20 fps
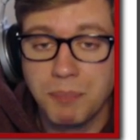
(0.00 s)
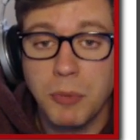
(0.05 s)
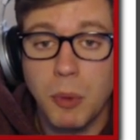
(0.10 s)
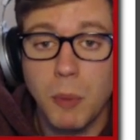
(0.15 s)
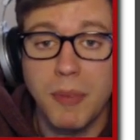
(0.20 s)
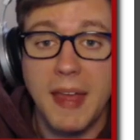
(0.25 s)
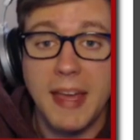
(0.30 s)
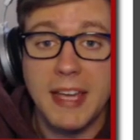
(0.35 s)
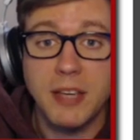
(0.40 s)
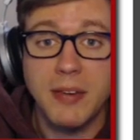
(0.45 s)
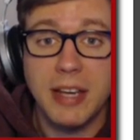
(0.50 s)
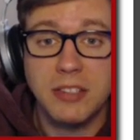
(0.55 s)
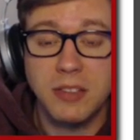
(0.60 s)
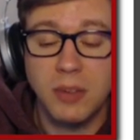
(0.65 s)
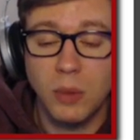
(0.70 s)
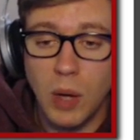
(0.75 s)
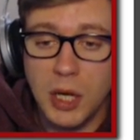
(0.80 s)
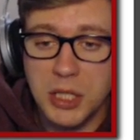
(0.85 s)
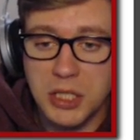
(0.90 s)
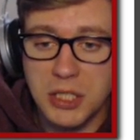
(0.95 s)
But thank you guys for
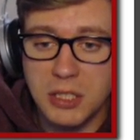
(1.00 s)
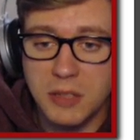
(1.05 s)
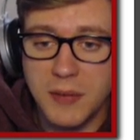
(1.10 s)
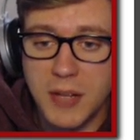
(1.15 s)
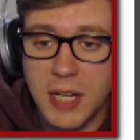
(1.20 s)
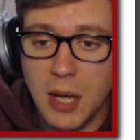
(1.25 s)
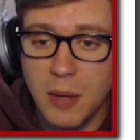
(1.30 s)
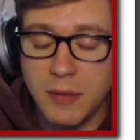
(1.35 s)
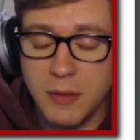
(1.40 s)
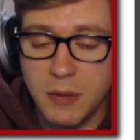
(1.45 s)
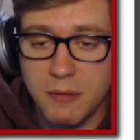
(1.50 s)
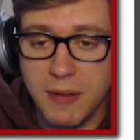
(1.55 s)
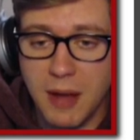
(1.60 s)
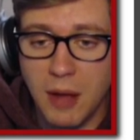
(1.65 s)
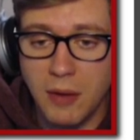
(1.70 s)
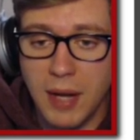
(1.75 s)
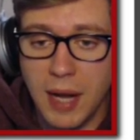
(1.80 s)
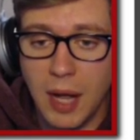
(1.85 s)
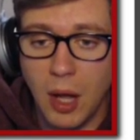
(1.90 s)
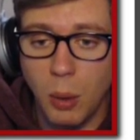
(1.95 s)
watching this video. If you
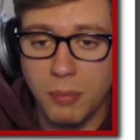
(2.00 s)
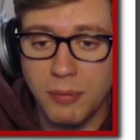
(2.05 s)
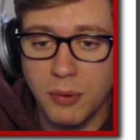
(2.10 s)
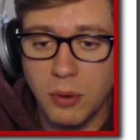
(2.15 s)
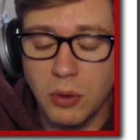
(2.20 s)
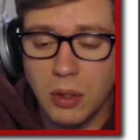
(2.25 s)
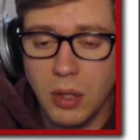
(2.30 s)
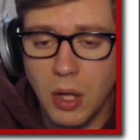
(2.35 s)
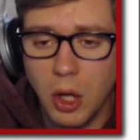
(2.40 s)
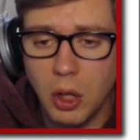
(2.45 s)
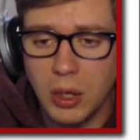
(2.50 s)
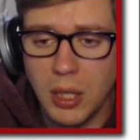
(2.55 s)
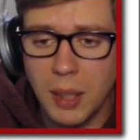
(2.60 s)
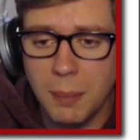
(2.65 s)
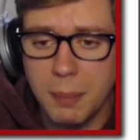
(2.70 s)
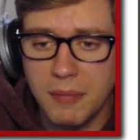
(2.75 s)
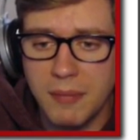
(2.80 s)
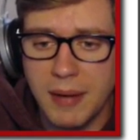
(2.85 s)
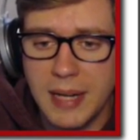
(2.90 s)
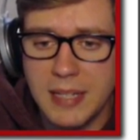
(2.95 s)
found it helpful, I'll uh,
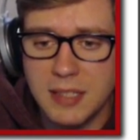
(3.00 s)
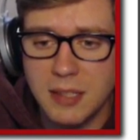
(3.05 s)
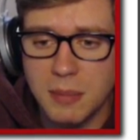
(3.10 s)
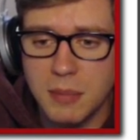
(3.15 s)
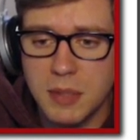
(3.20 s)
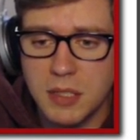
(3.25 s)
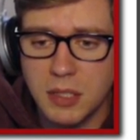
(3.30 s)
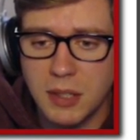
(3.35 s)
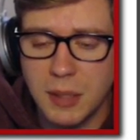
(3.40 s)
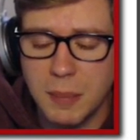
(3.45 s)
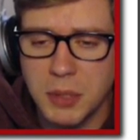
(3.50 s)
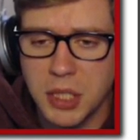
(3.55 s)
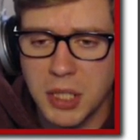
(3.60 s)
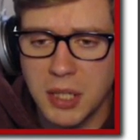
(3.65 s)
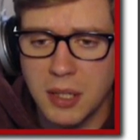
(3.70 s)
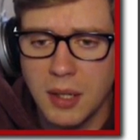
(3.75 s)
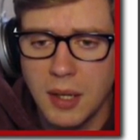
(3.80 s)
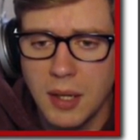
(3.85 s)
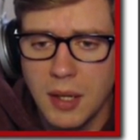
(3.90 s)
provide some description